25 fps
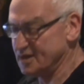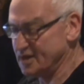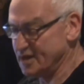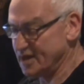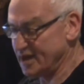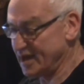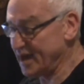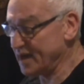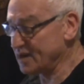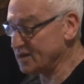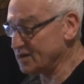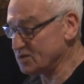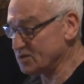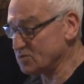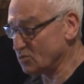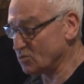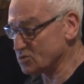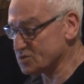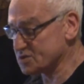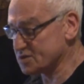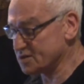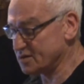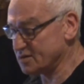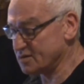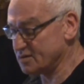And it
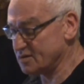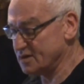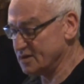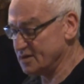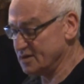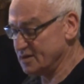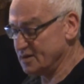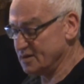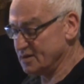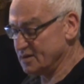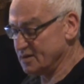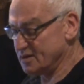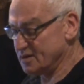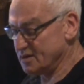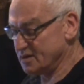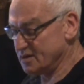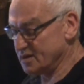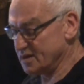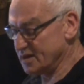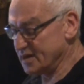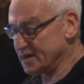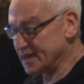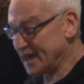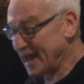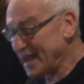also
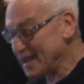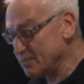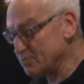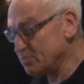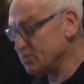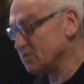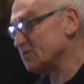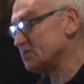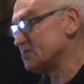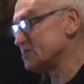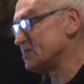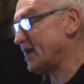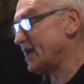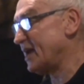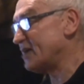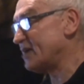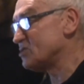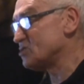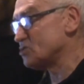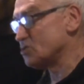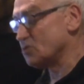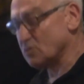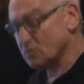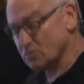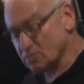enables
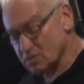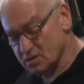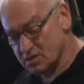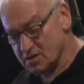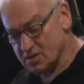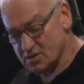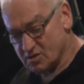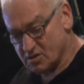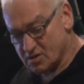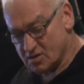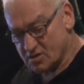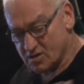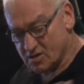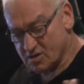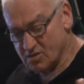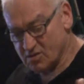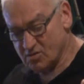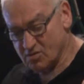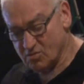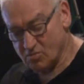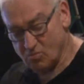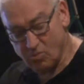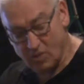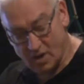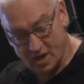actual
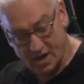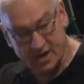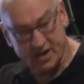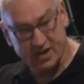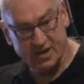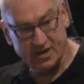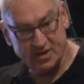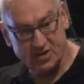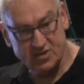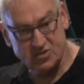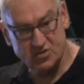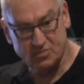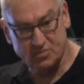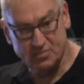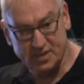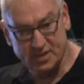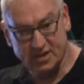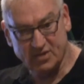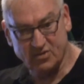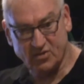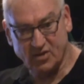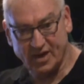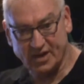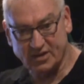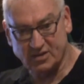work to be
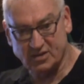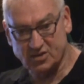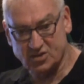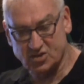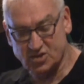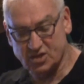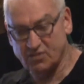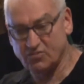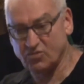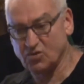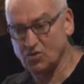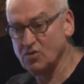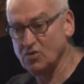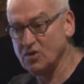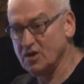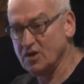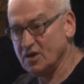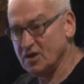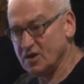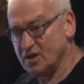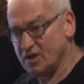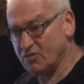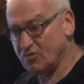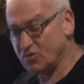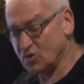created. So
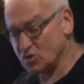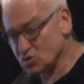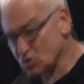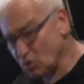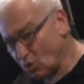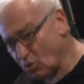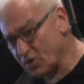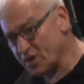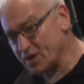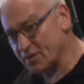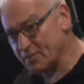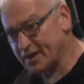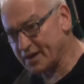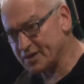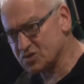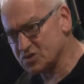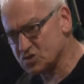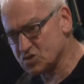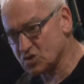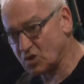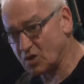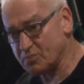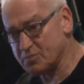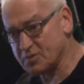if you're talking about job